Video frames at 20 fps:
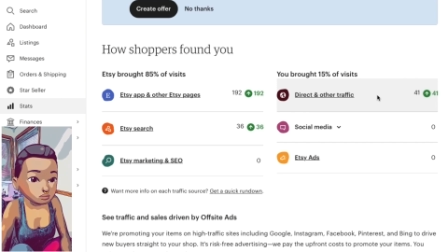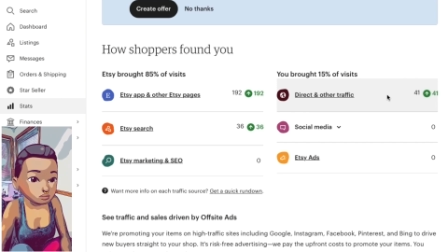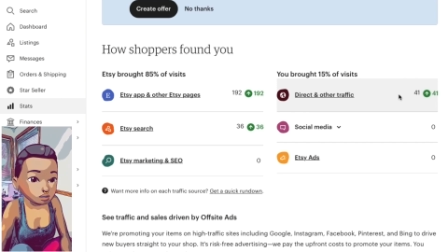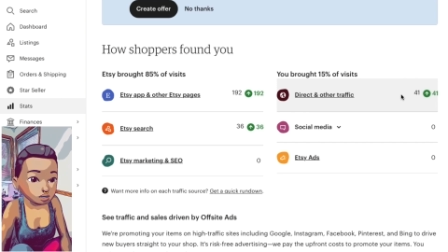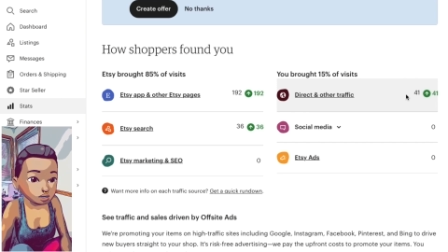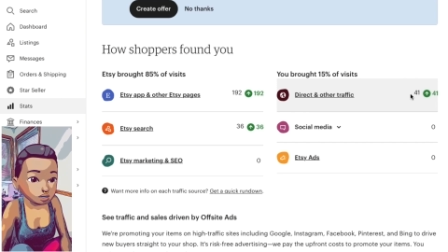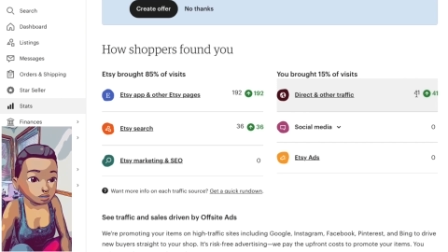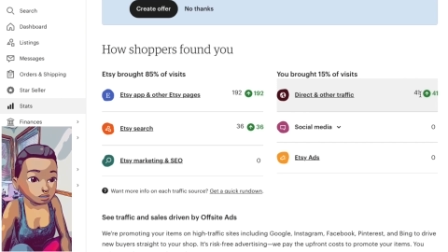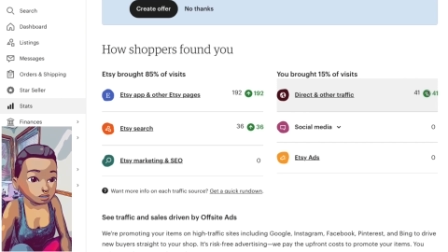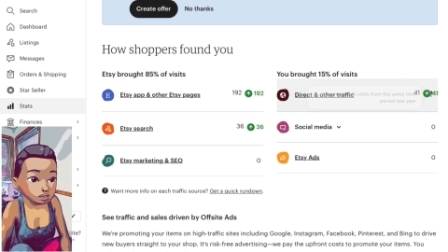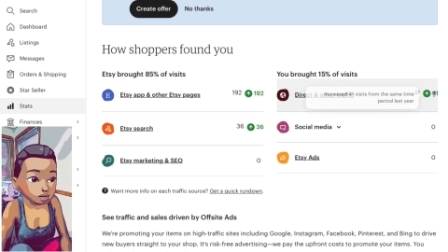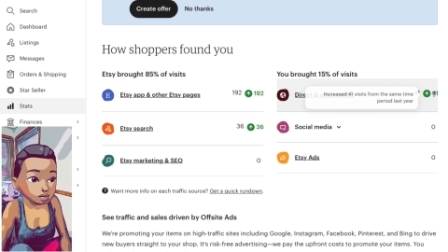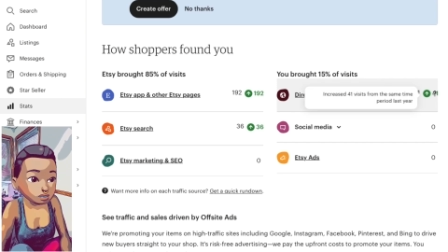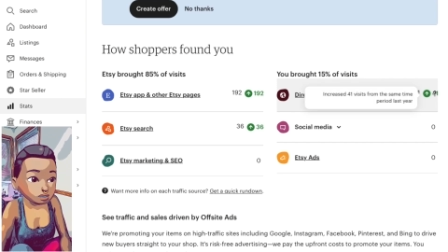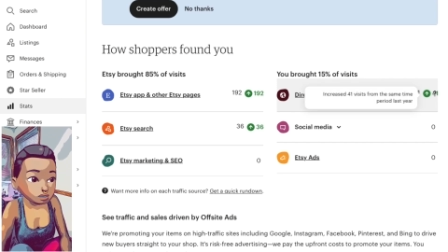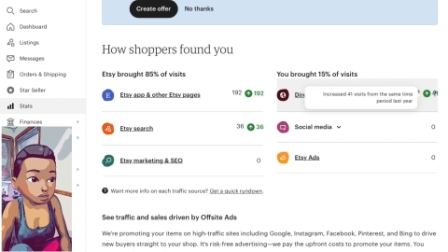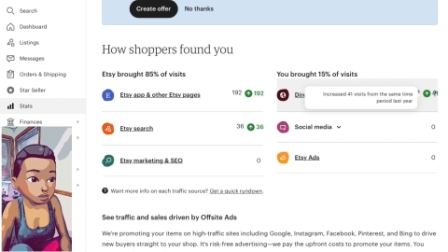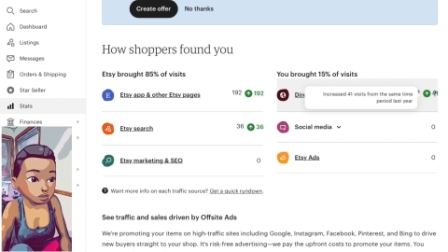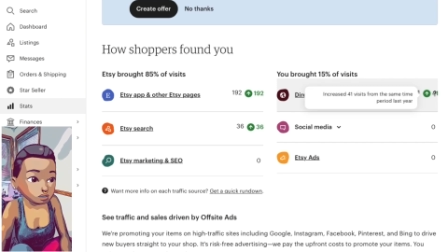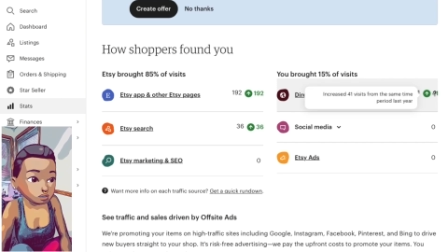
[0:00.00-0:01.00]
and it says
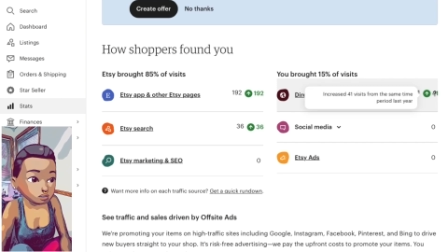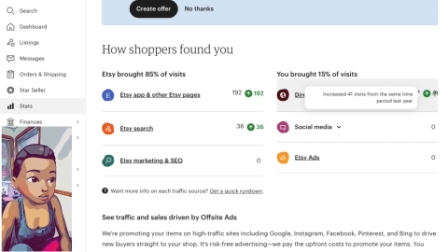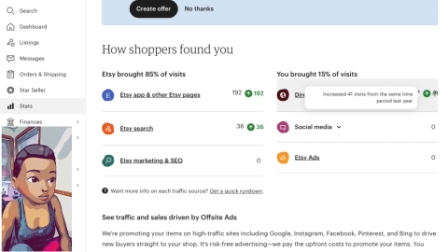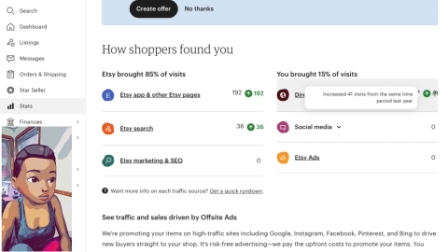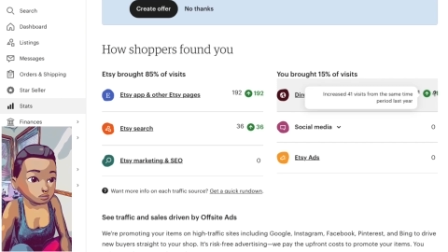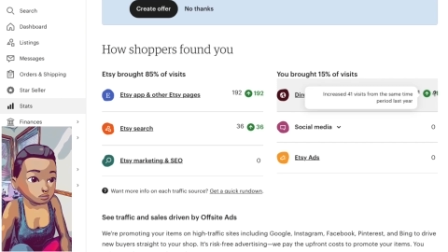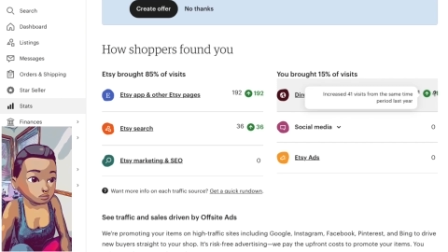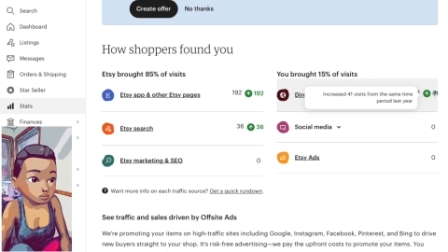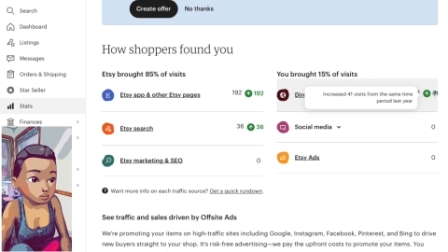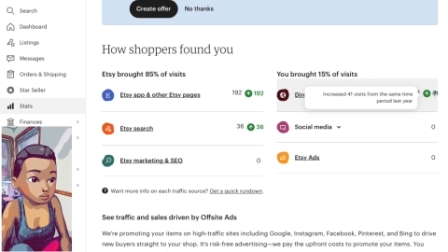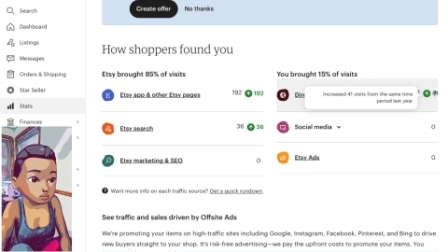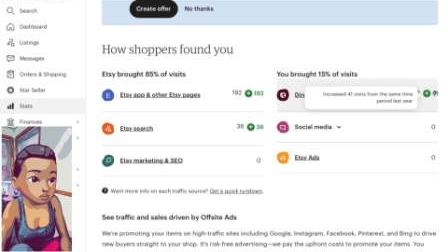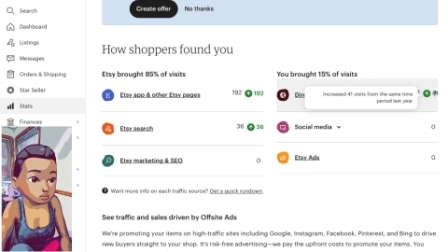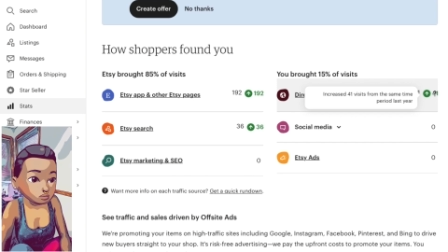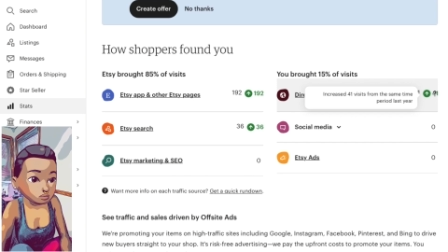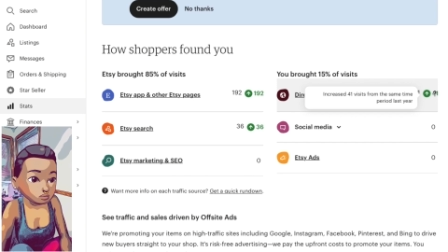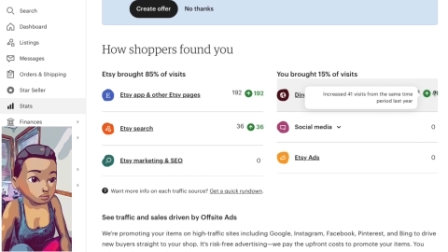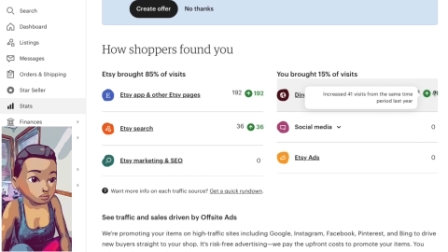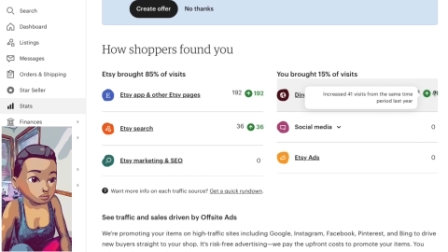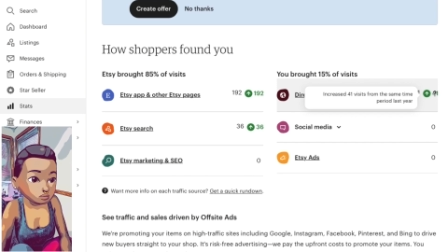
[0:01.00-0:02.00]
it here,
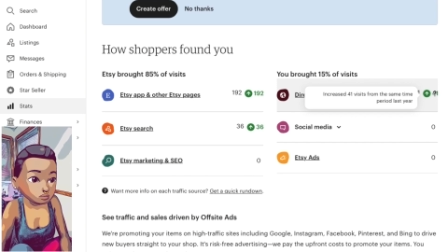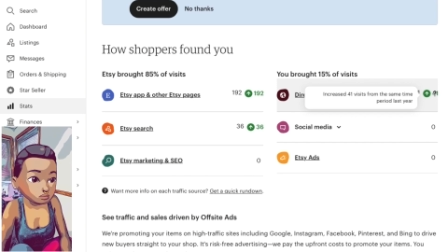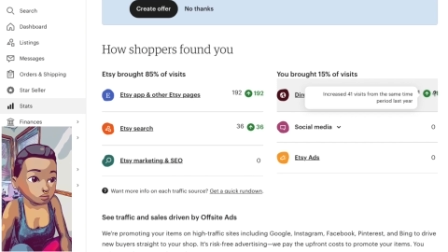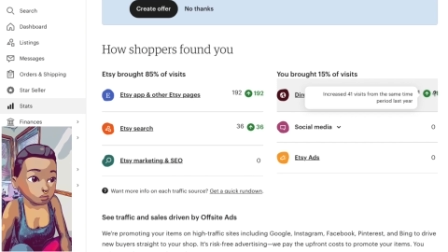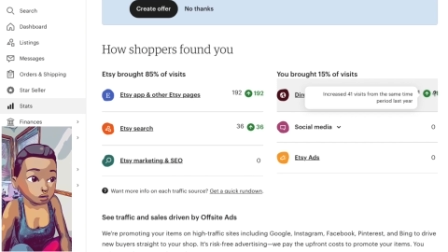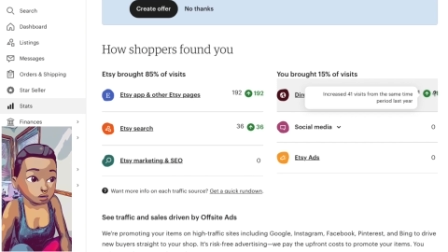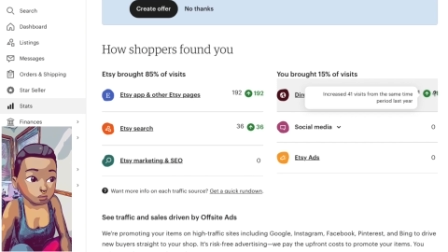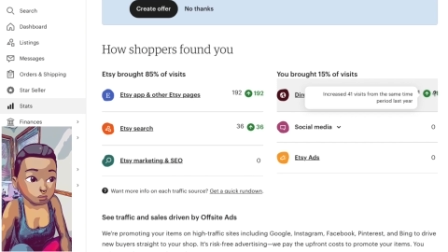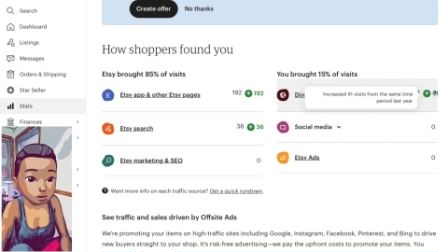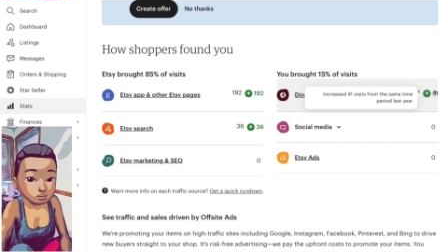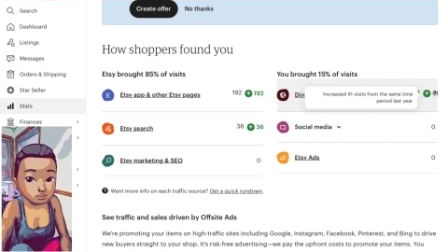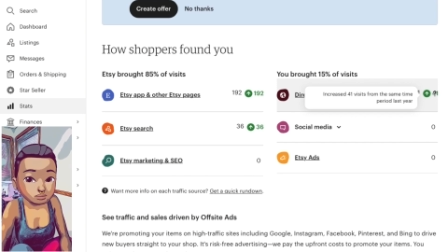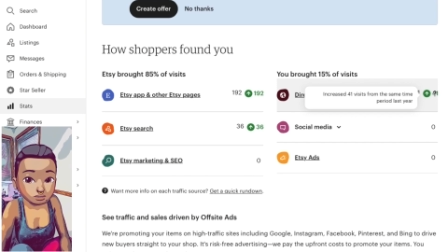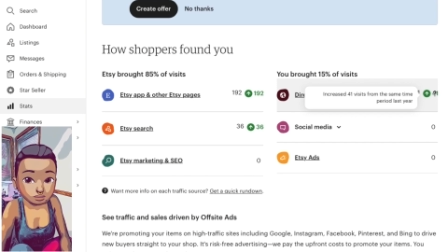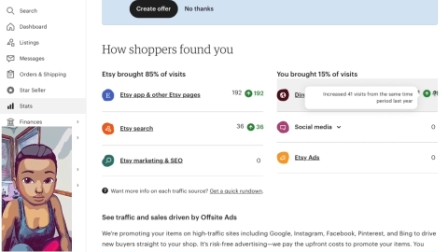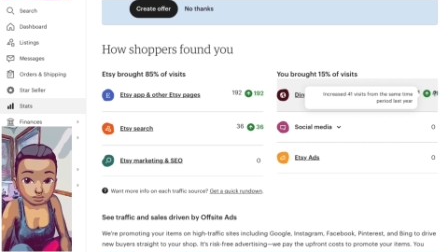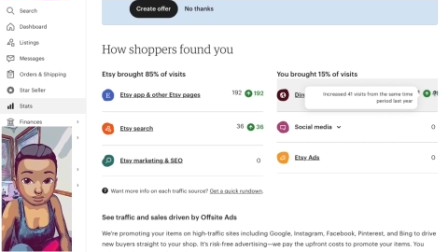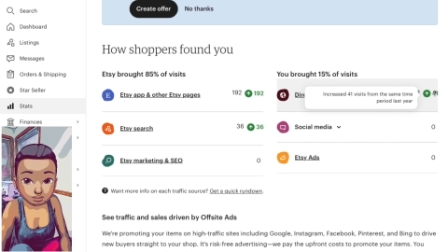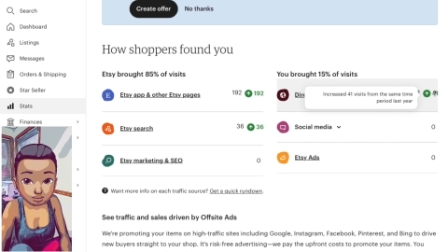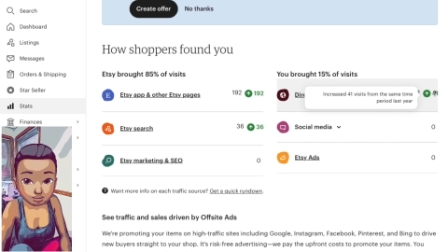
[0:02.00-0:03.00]
41
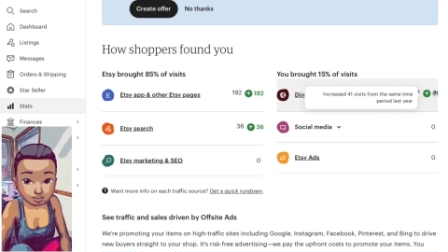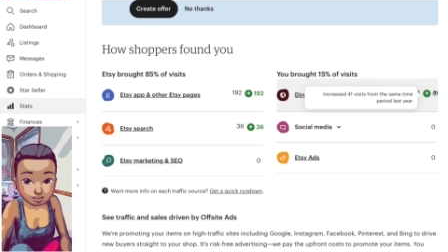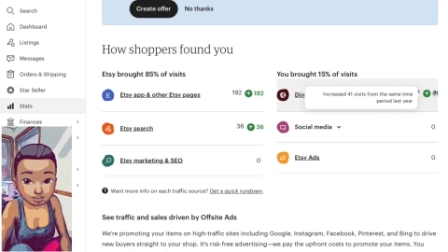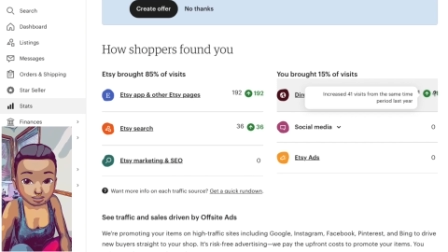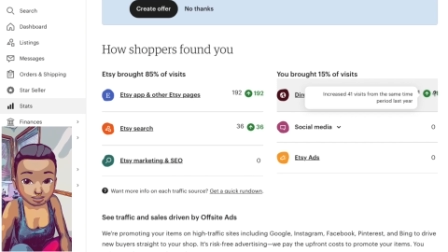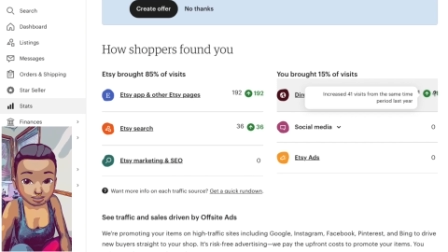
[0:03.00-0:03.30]
visits,